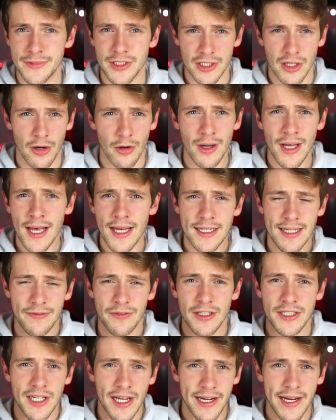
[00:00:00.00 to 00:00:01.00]
So
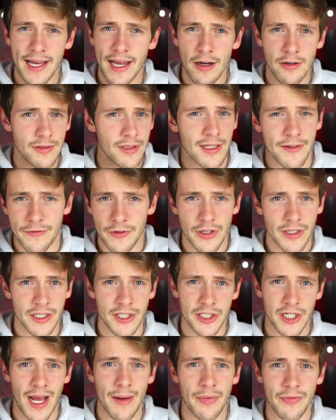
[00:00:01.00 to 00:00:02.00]
definitely check it out if you're
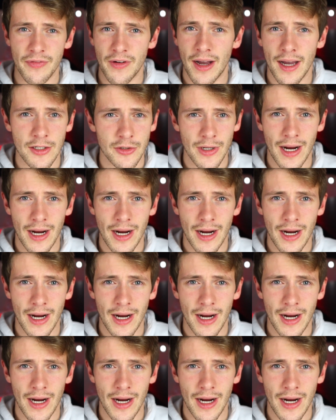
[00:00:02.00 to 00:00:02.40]
into Shopify,